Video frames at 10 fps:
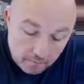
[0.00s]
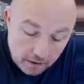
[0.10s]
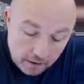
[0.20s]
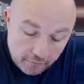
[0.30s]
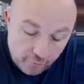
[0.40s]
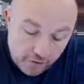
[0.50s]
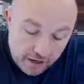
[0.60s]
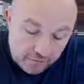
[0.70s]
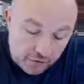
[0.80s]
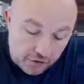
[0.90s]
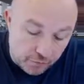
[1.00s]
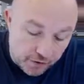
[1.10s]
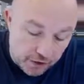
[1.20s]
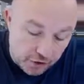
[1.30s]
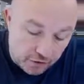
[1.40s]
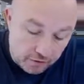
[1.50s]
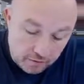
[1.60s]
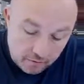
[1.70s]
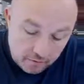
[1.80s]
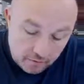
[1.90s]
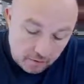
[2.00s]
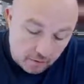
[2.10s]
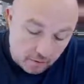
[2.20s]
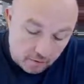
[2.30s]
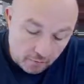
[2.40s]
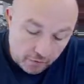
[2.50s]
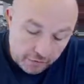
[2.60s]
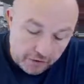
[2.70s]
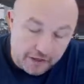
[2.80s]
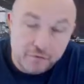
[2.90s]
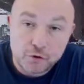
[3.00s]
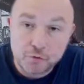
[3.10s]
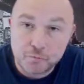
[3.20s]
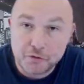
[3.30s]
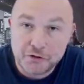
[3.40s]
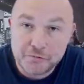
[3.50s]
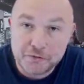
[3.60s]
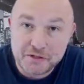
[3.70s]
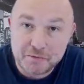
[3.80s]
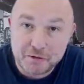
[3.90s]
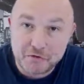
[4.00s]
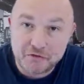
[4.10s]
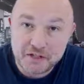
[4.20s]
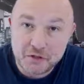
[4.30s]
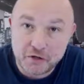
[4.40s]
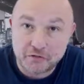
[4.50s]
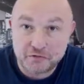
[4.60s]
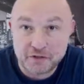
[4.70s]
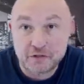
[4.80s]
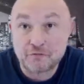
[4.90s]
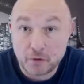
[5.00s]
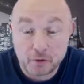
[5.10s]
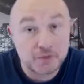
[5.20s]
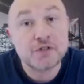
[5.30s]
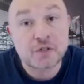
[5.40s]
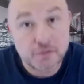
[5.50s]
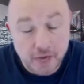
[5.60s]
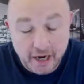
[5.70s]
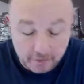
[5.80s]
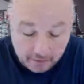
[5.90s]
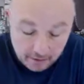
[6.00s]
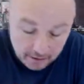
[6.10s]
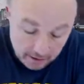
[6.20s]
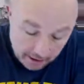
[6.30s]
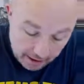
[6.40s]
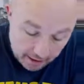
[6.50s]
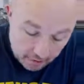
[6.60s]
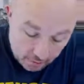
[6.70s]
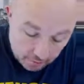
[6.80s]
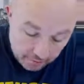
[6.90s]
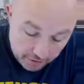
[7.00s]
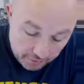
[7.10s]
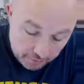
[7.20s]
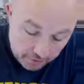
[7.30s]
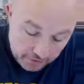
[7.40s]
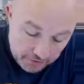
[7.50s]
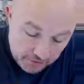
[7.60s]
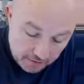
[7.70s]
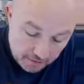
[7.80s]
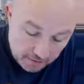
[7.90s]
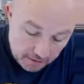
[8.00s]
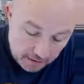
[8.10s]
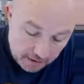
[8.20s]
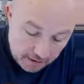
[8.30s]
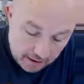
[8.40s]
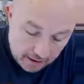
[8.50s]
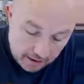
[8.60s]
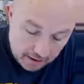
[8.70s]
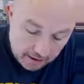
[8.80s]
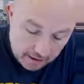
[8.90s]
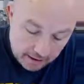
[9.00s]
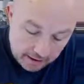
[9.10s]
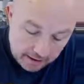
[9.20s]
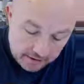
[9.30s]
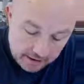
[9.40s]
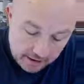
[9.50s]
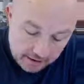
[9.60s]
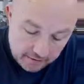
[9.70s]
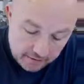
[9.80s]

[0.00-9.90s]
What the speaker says: if we have a situation where we have the smallest possible convex hull of a set of points, which is a triangle, and all the other points are inside.